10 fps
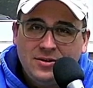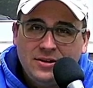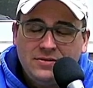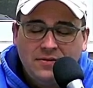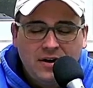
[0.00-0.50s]

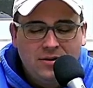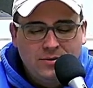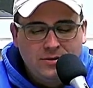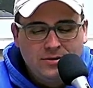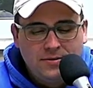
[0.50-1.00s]
his
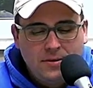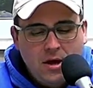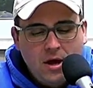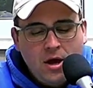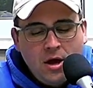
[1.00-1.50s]
followers:
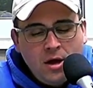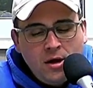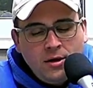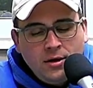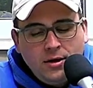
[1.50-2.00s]

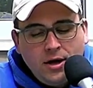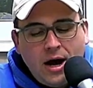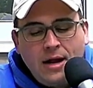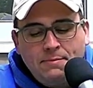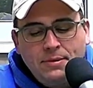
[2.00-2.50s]

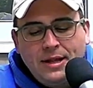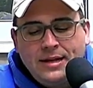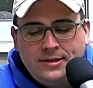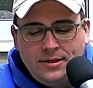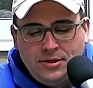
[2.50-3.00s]
God
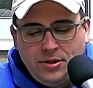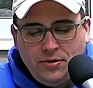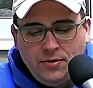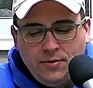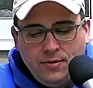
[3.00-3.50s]
blesses
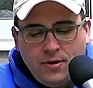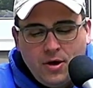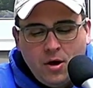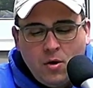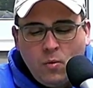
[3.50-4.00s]
you
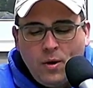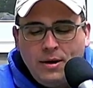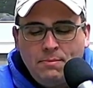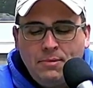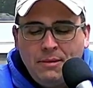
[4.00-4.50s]

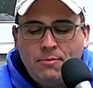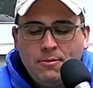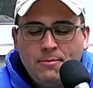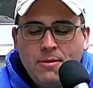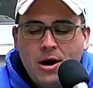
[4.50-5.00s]
when people
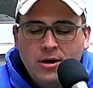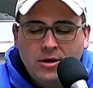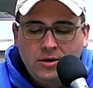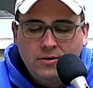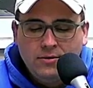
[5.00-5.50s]

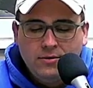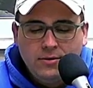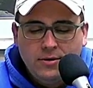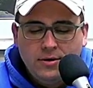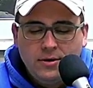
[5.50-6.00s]
mock you.
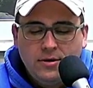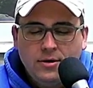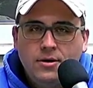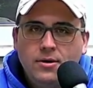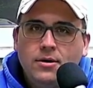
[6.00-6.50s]

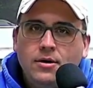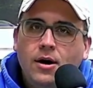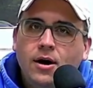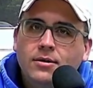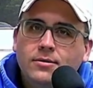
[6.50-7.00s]

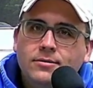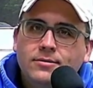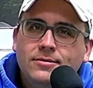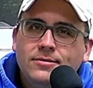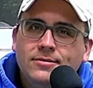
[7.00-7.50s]
Huh.
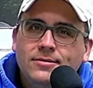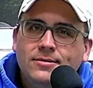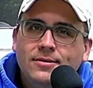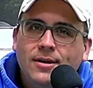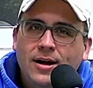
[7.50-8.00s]

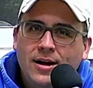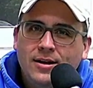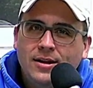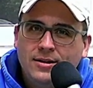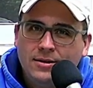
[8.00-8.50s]
I
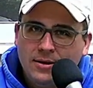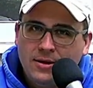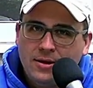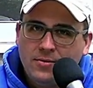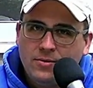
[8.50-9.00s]
like
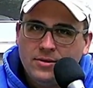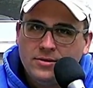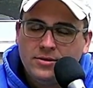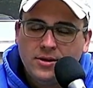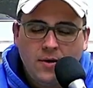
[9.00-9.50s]
where this
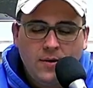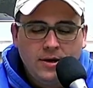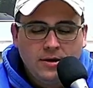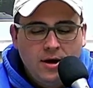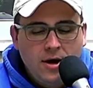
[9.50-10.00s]
is
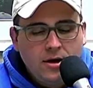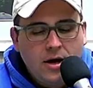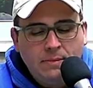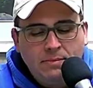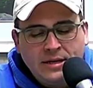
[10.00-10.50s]
going.
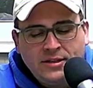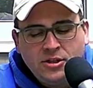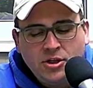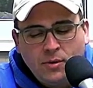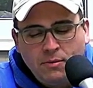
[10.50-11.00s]
God
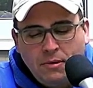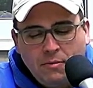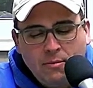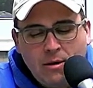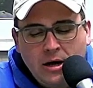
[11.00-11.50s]
blesses you when
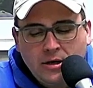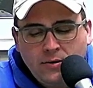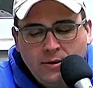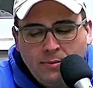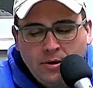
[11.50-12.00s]
people mock
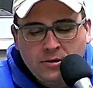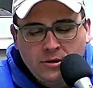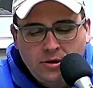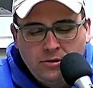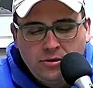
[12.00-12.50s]
you and
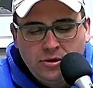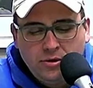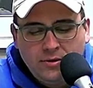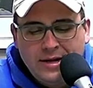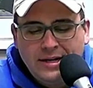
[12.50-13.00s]
persecute
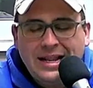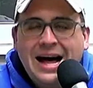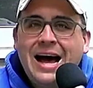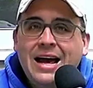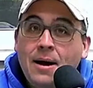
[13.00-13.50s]
you and
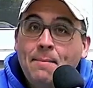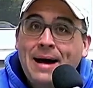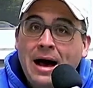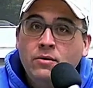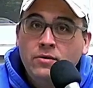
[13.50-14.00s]
lie
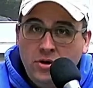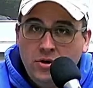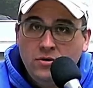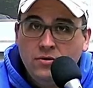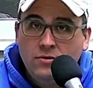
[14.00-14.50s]
about
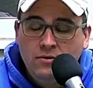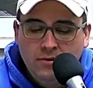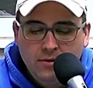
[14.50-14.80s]
you